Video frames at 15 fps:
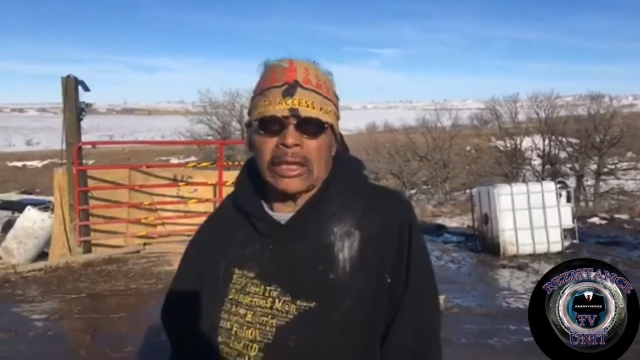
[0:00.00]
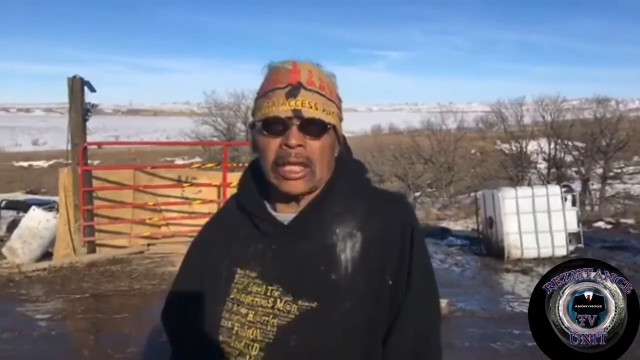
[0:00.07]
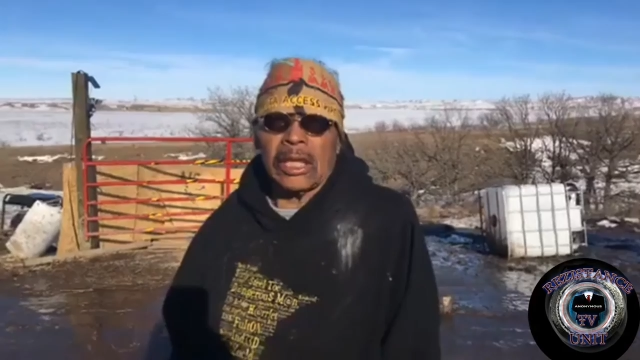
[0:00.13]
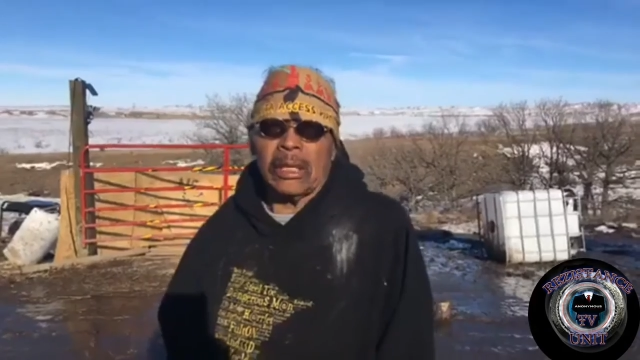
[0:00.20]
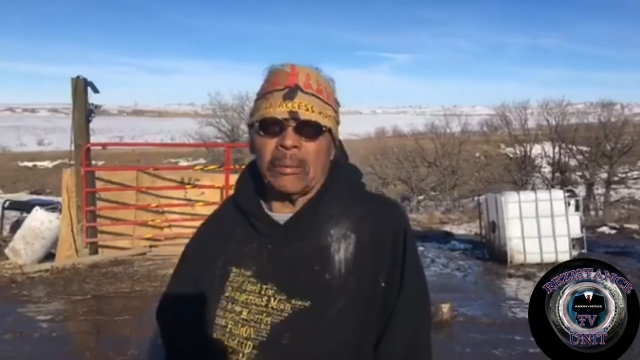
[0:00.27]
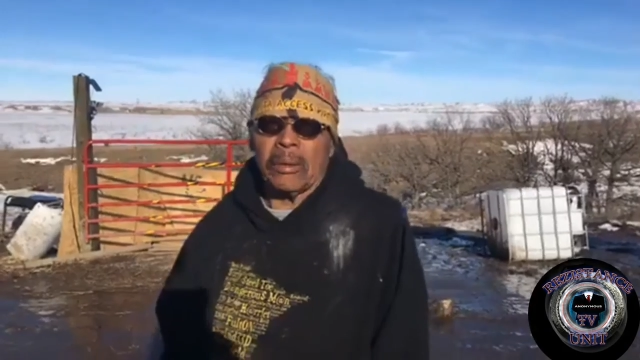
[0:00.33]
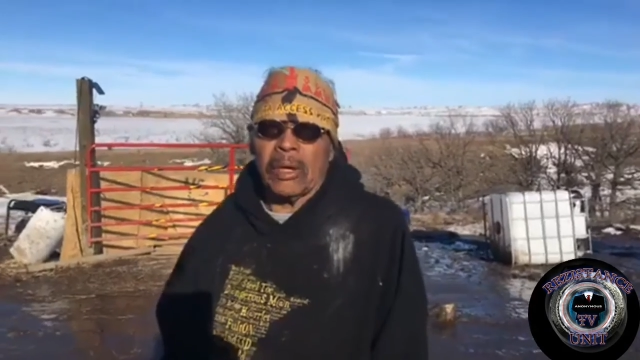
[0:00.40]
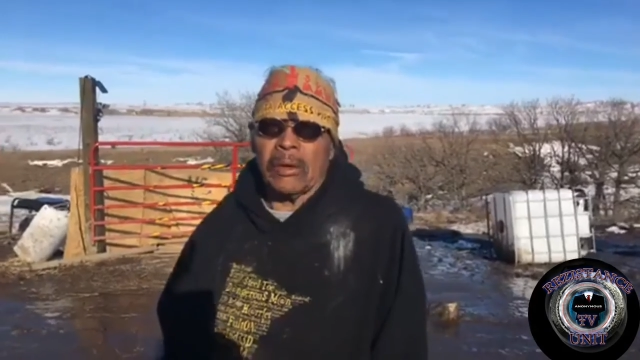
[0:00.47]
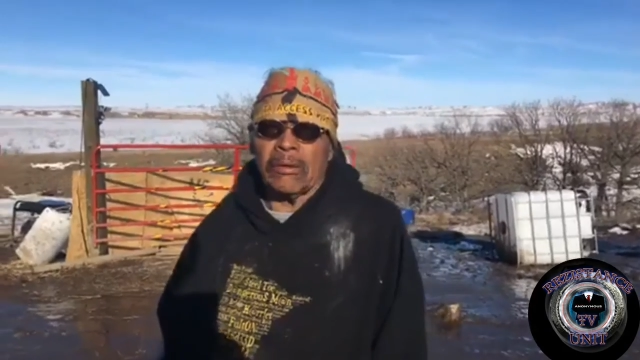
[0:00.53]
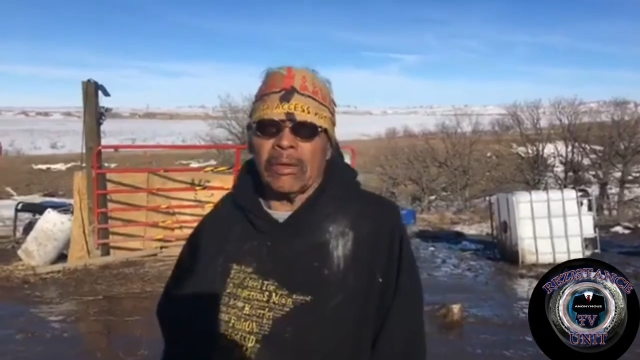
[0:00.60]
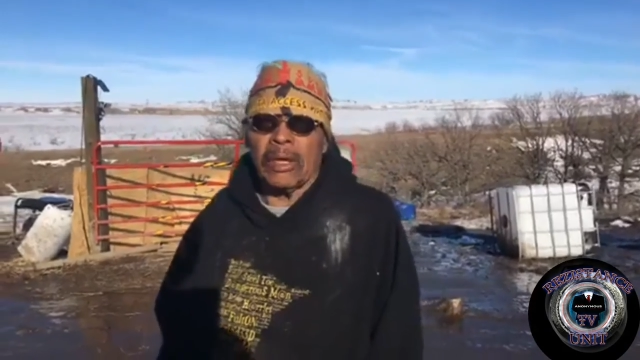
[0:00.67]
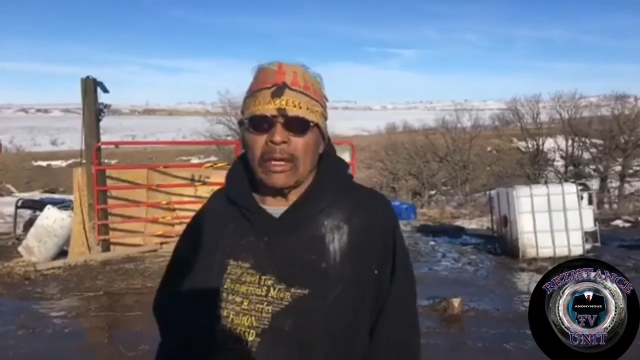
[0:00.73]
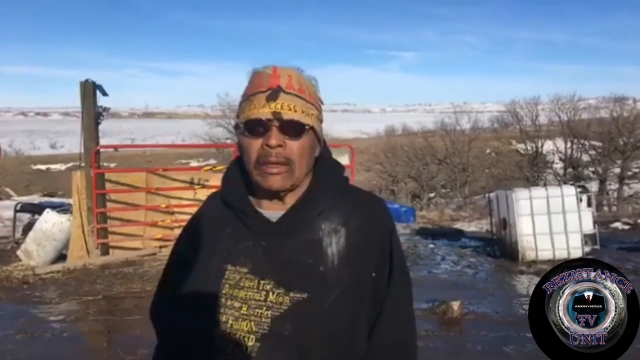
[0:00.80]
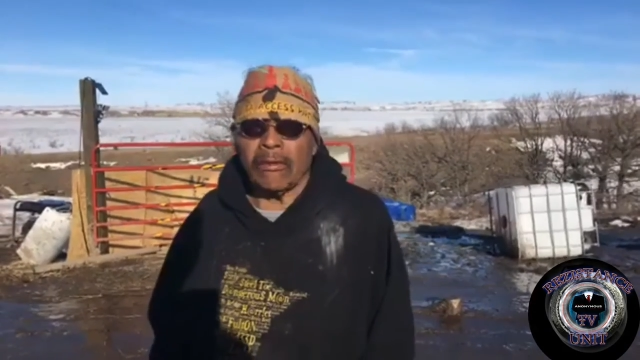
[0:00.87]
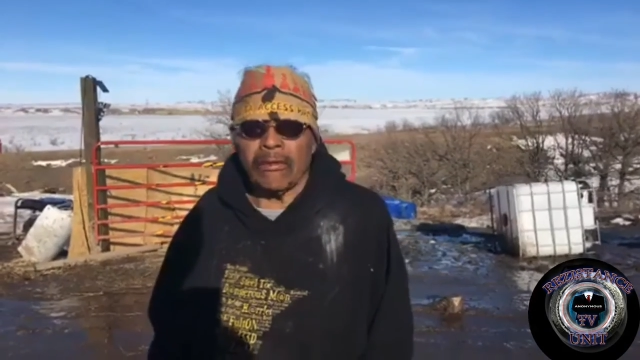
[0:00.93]
Then the Bureau of
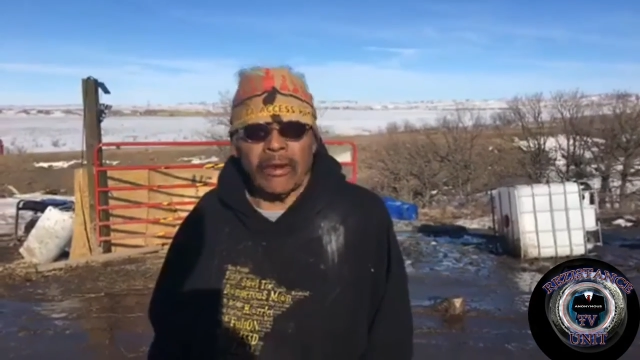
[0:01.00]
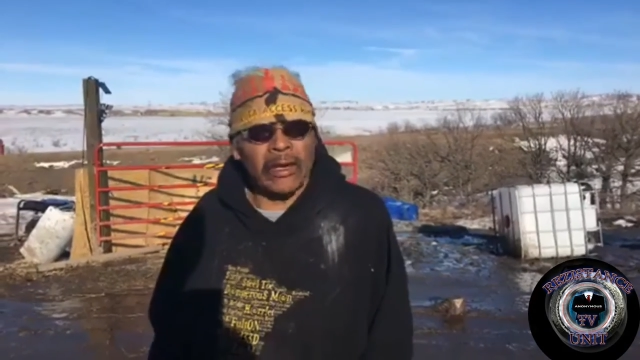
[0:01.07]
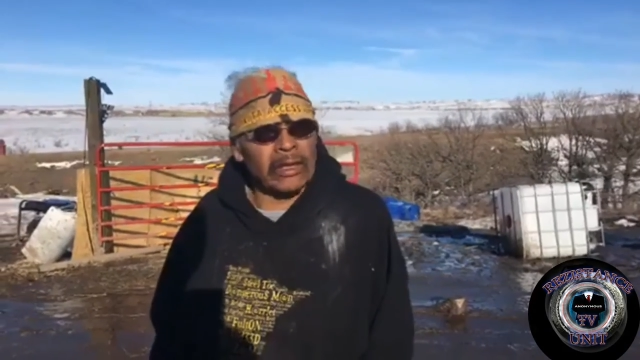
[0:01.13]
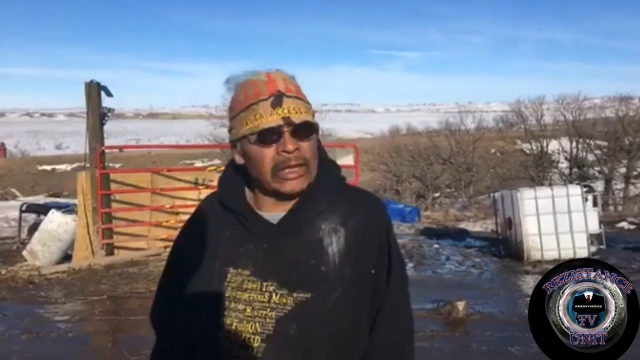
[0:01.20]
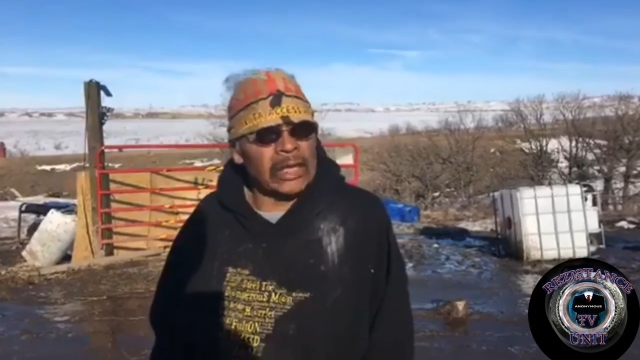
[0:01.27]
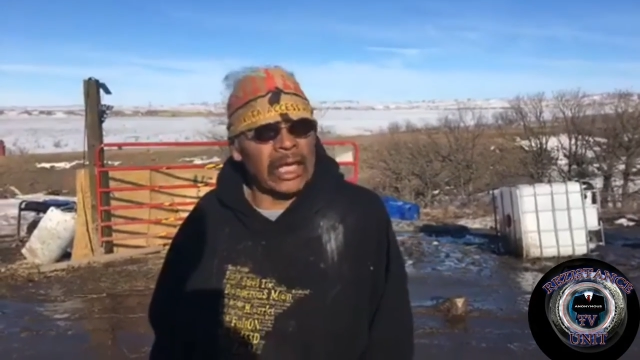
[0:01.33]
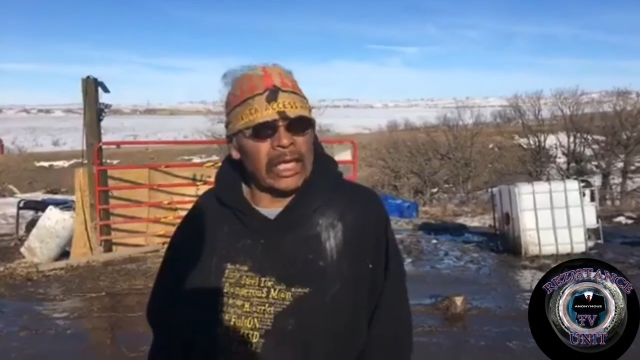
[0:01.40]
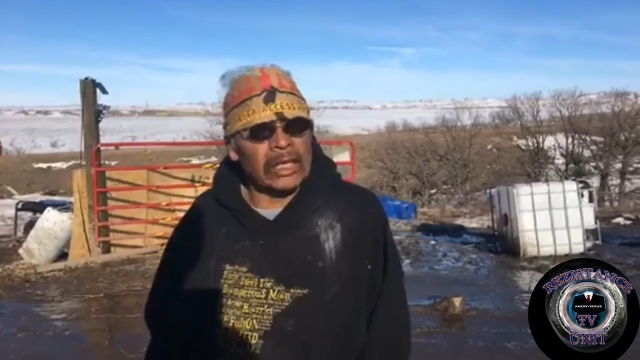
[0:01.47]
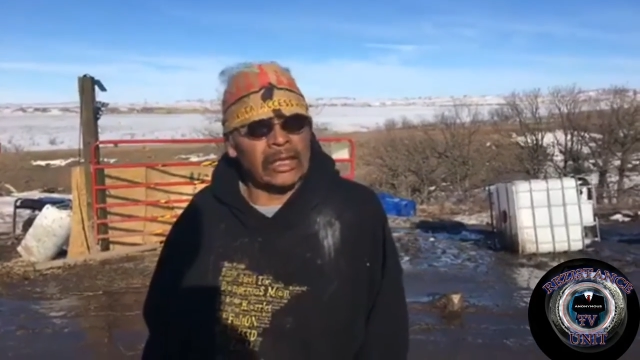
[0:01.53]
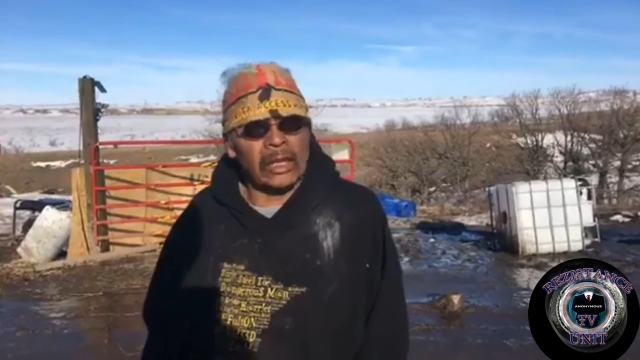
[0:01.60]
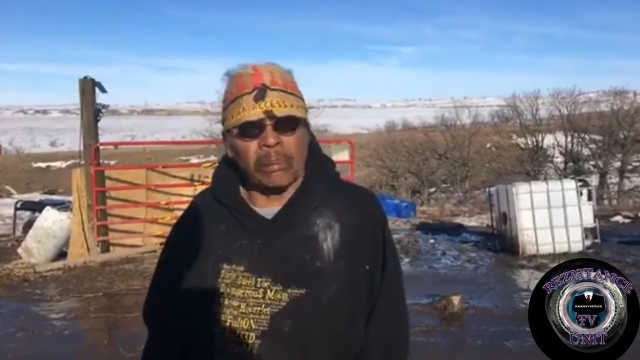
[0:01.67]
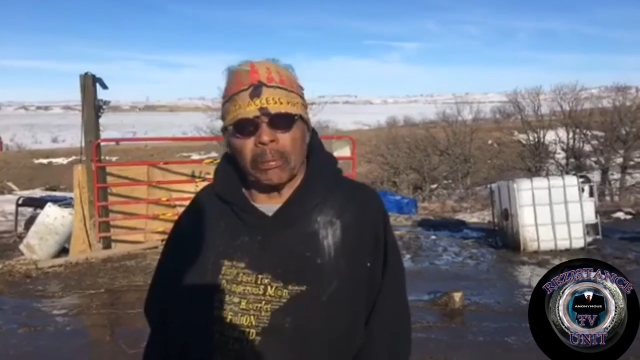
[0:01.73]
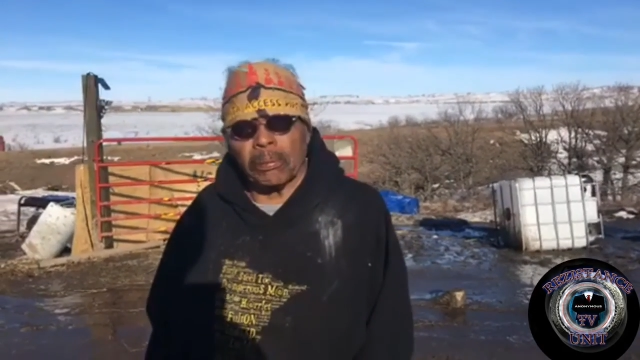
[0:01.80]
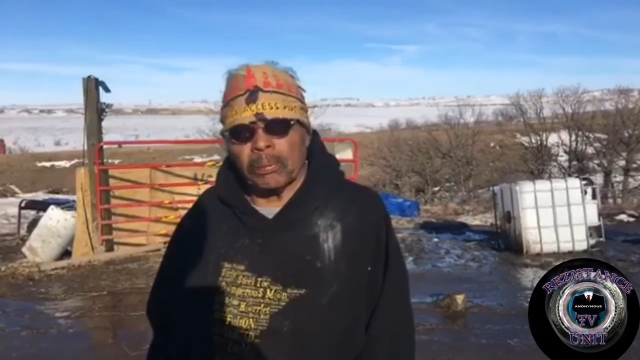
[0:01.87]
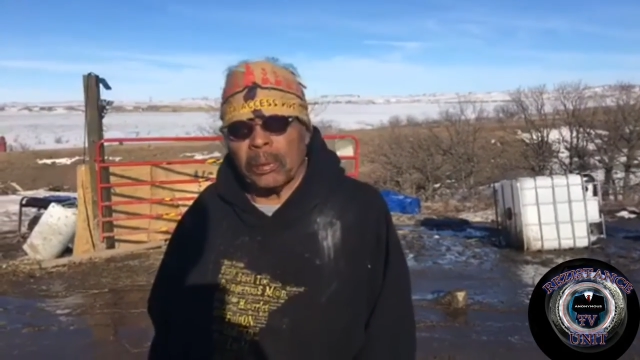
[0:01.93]
Indian Affairs takes the
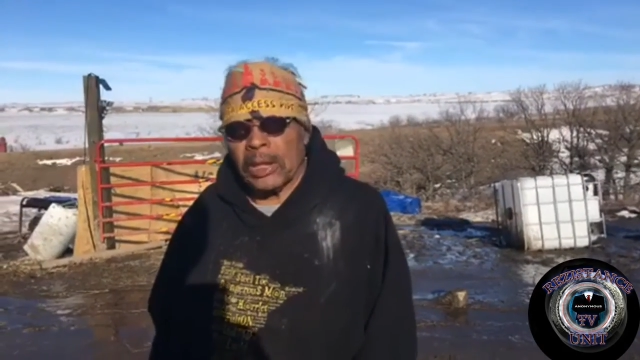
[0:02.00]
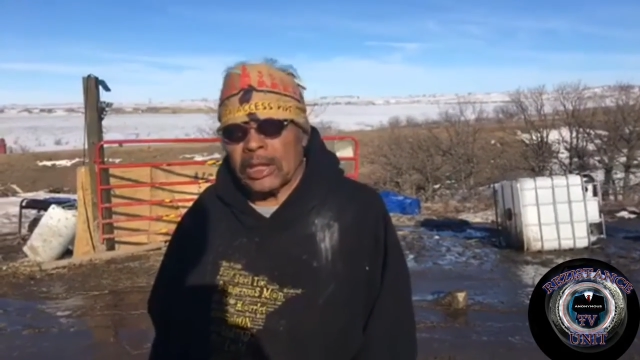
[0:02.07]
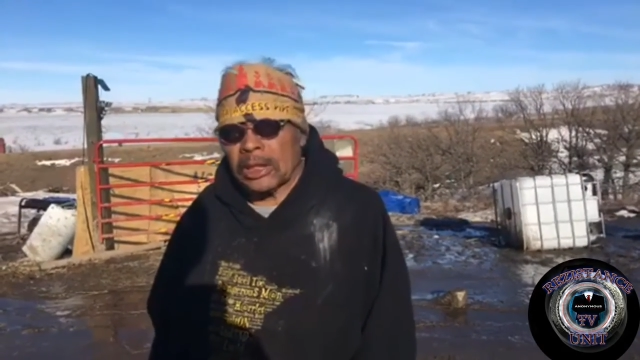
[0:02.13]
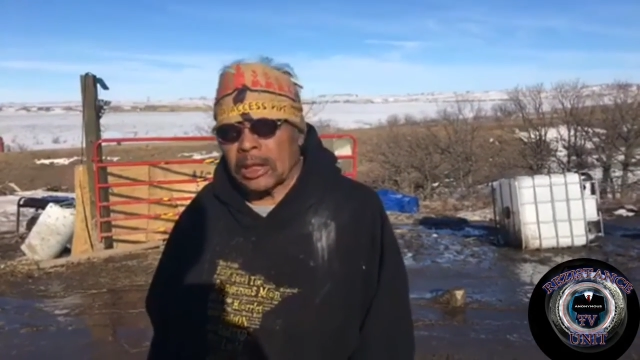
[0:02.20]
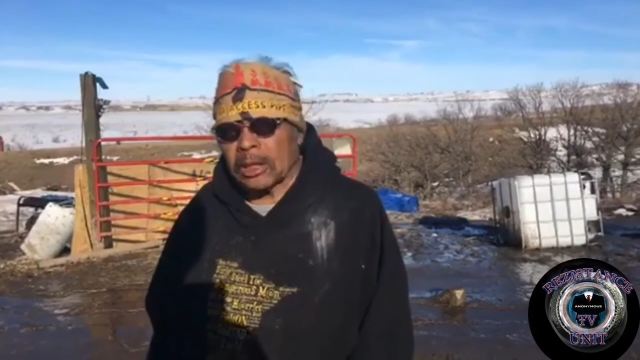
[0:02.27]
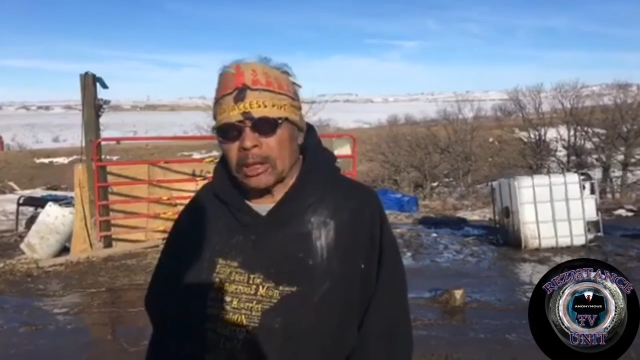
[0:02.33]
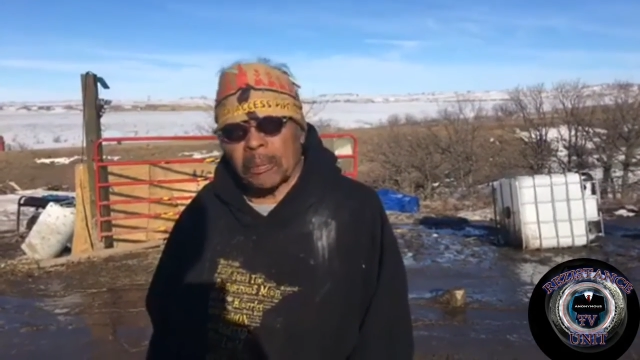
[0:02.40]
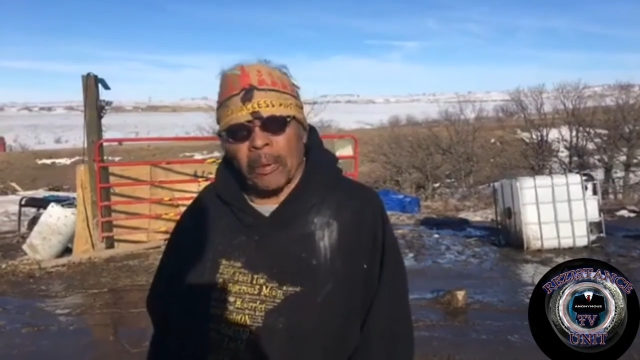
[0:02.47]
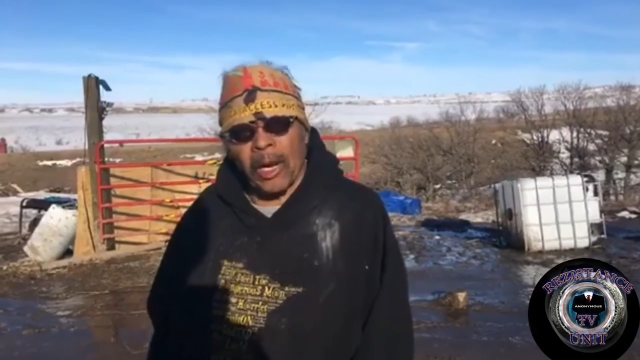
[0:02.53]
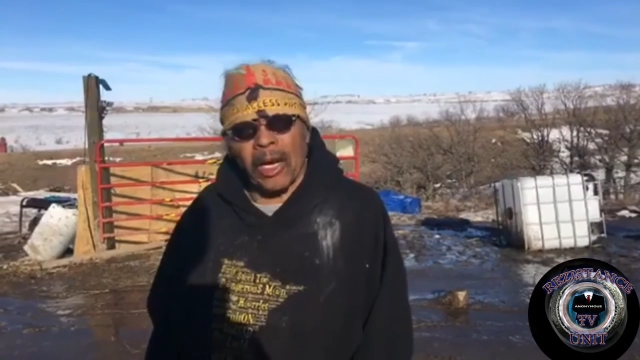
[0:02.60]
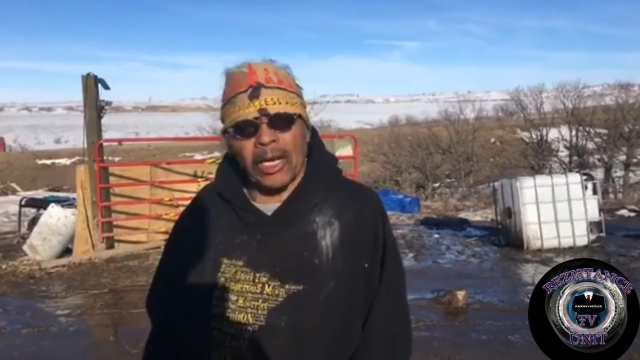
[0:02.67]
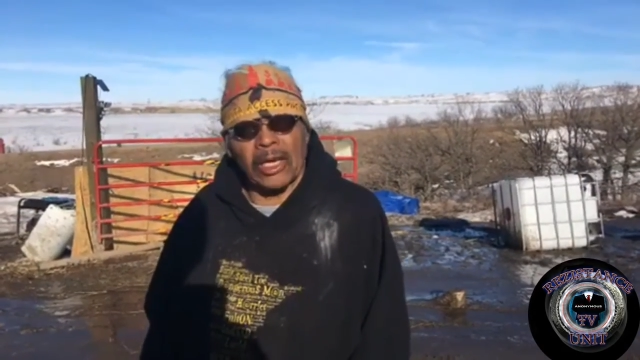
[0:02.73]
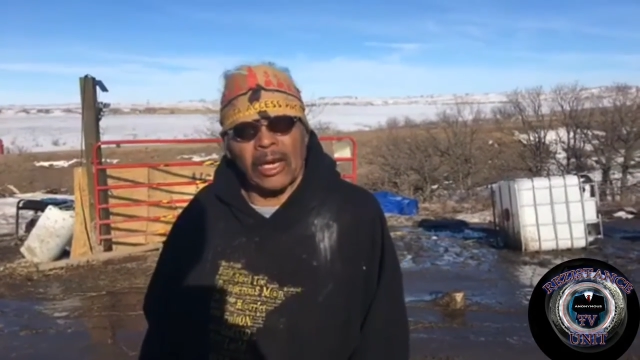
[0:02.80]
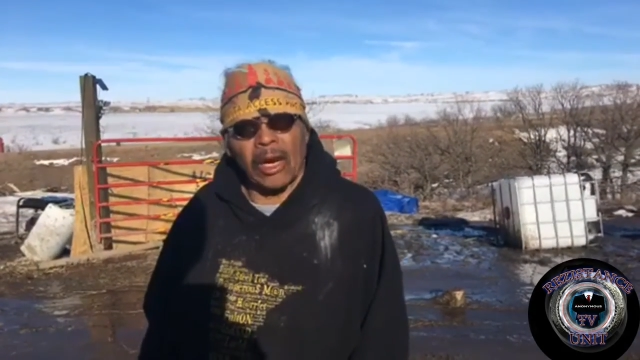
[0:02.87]
picks a spot